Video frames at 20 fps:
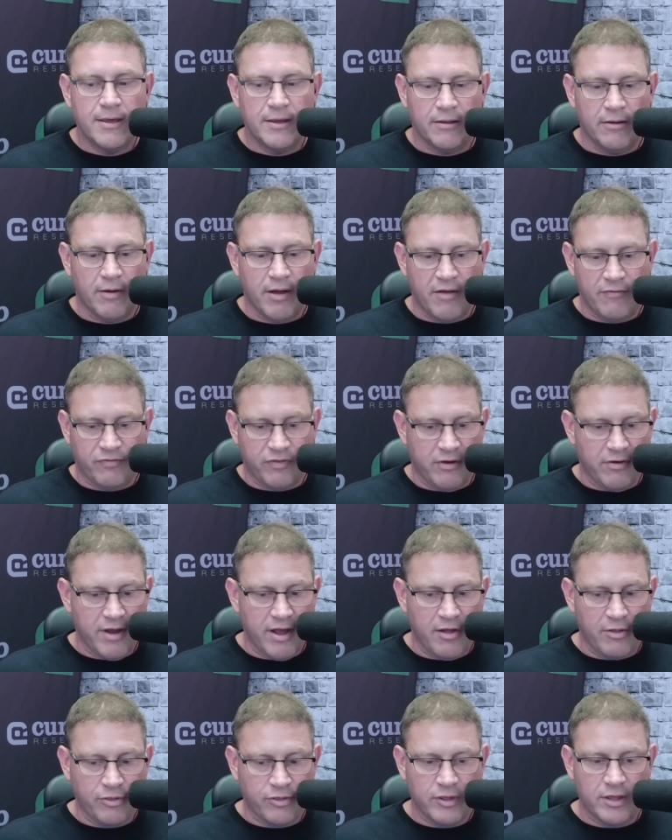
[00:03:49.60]
you know, if they're
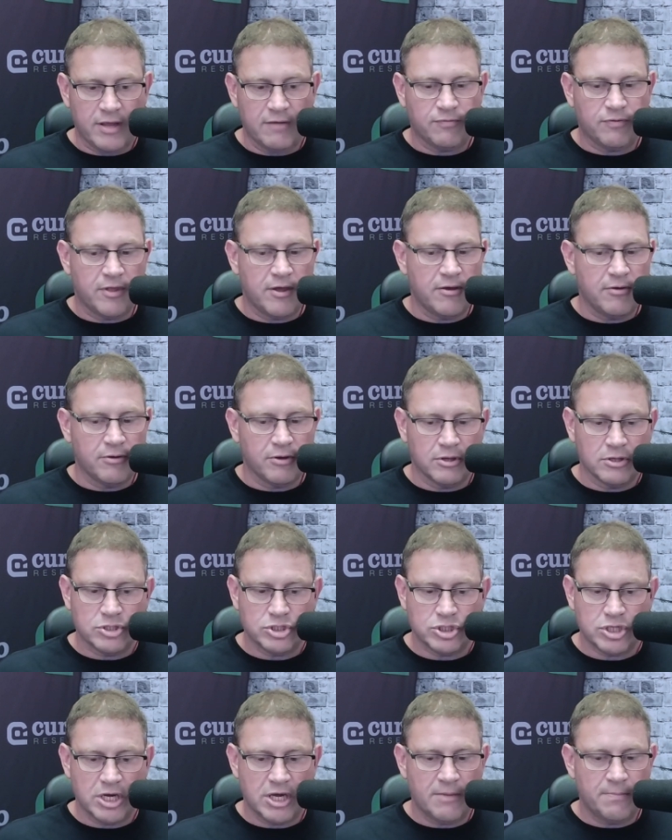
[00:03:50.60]
healthy, if they're in good
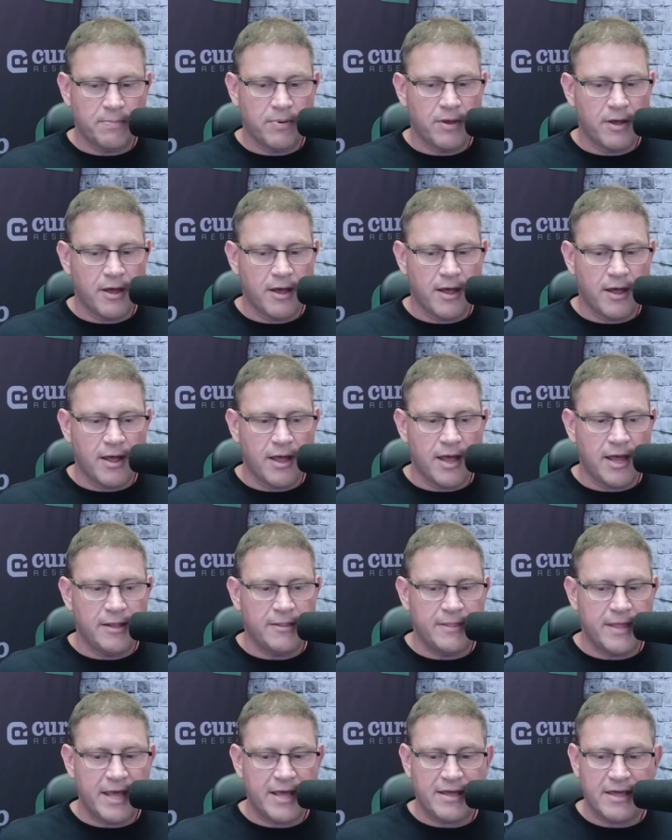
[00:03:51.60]
shape, uh,
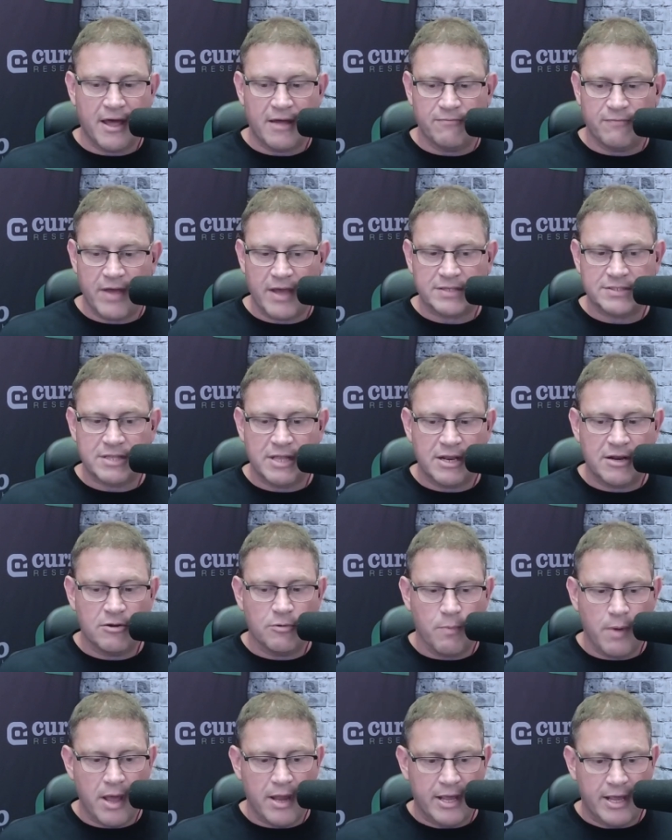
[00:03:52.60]
and they got vaccinated
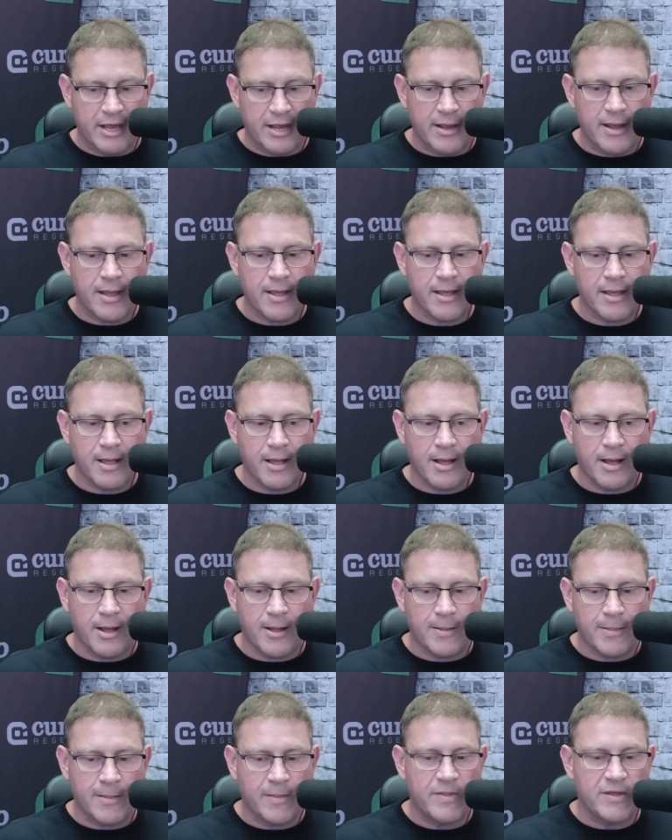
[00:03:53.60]
already, uh,
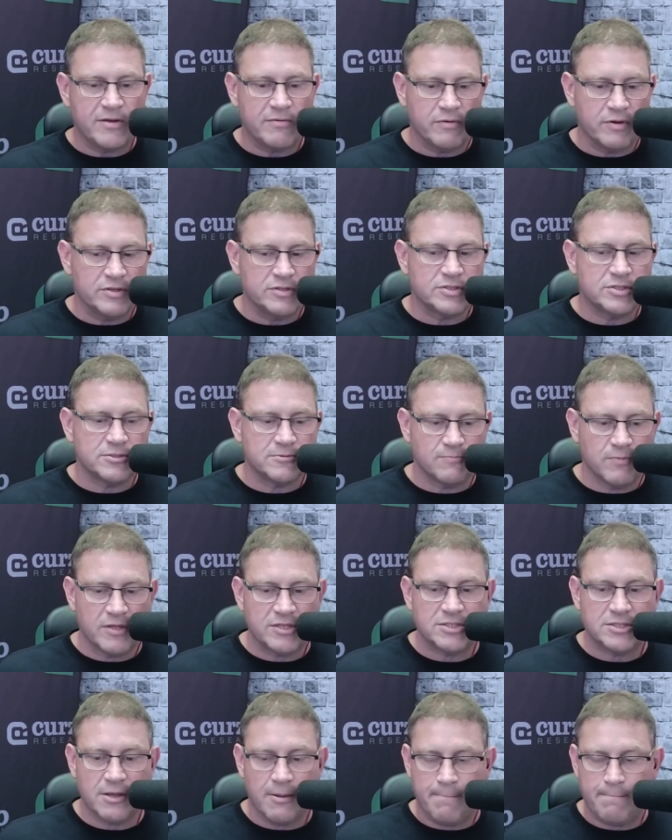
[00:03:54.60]
you know, there is
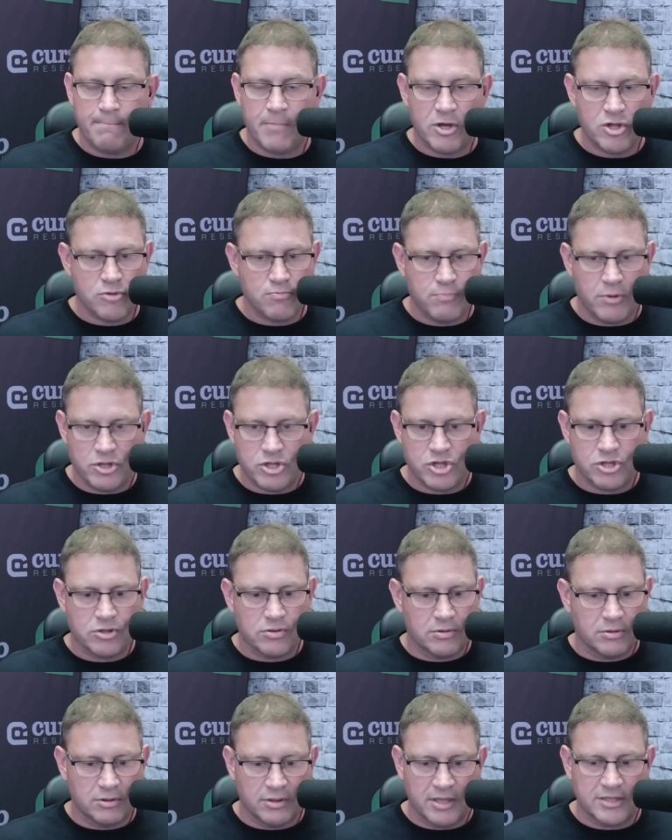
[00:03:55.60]
less, a uh, much, much
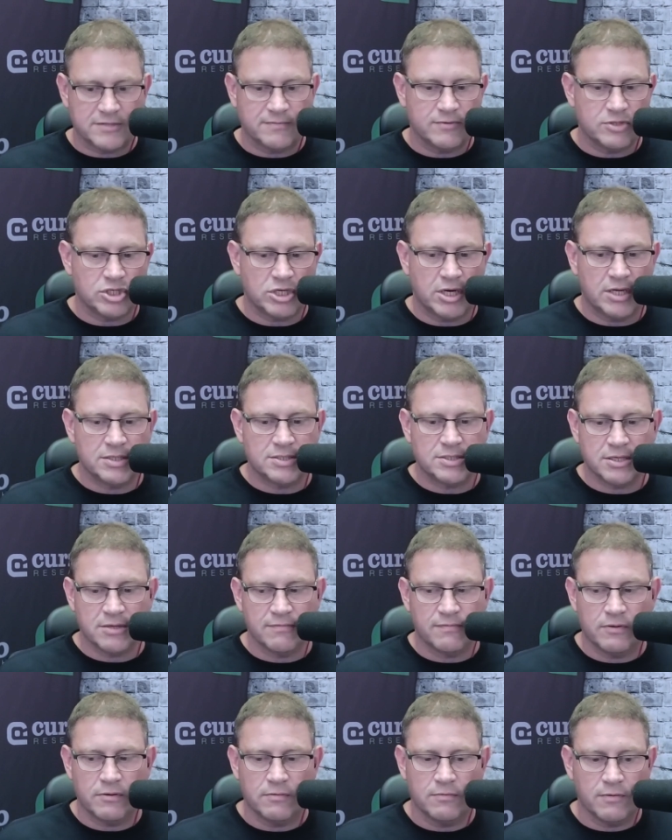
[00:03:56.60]
less of a chance
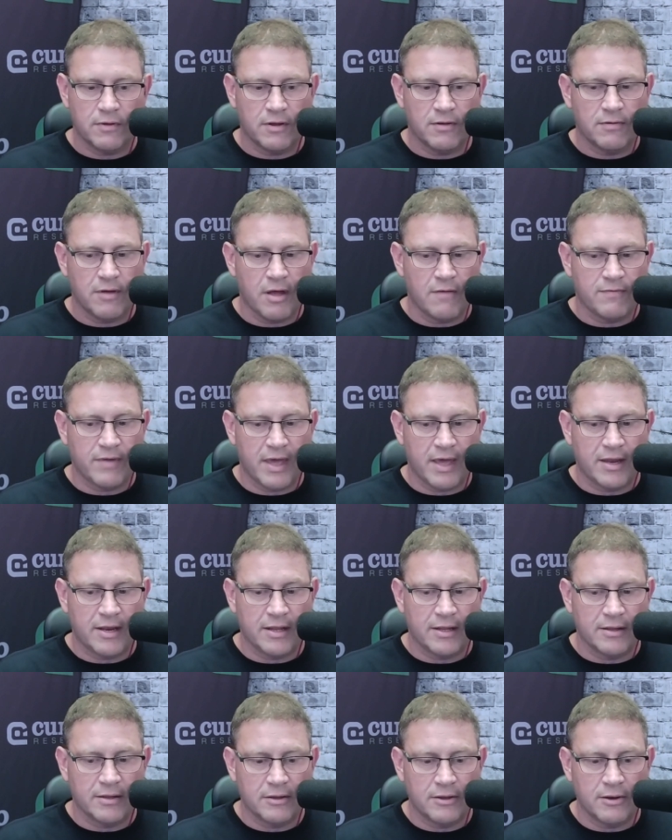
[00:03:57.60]
of you uh, of
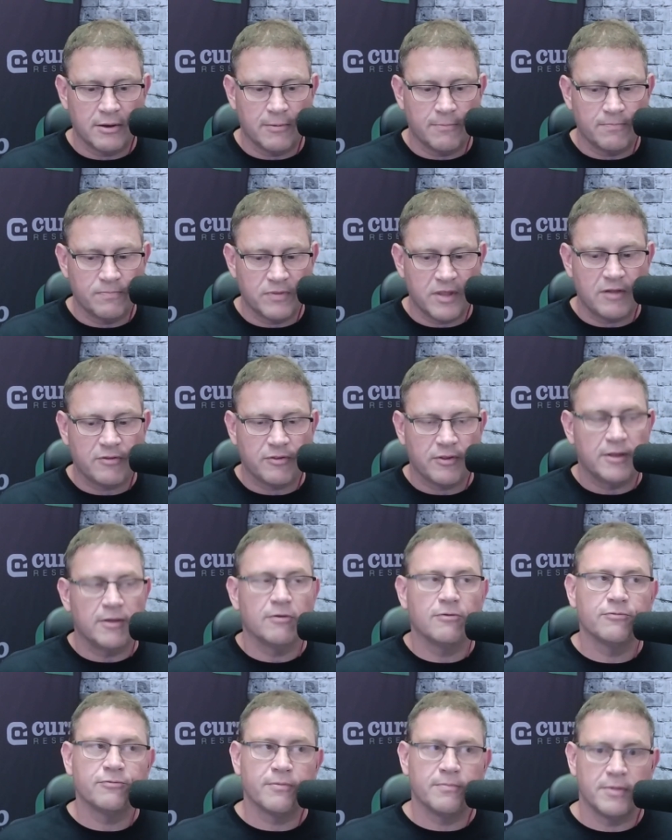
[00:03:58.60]
getting, you know, deathly
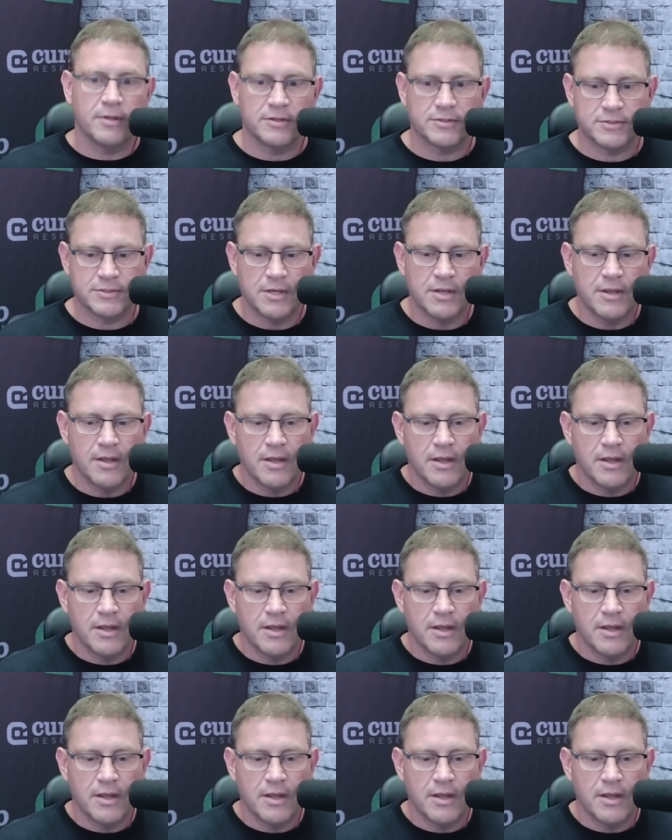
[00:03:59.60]
ill from this,